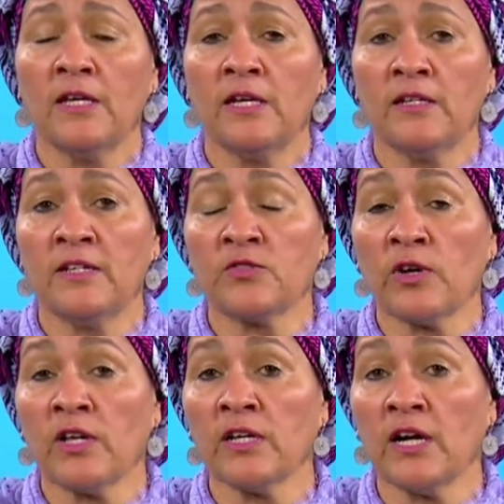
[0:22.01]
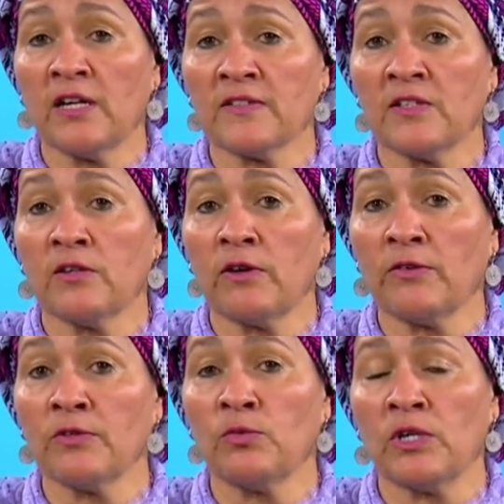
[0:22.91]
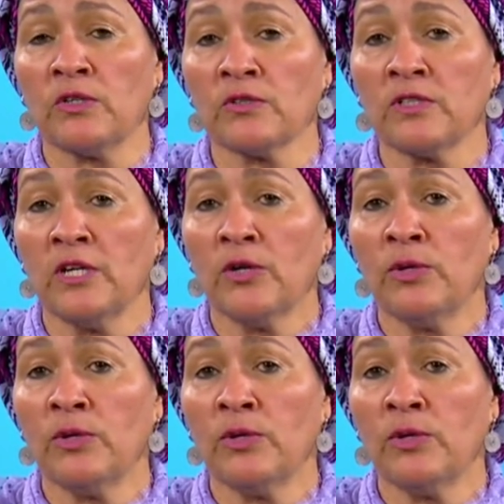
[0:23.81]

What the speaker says: in Israel and Gaza and around the world,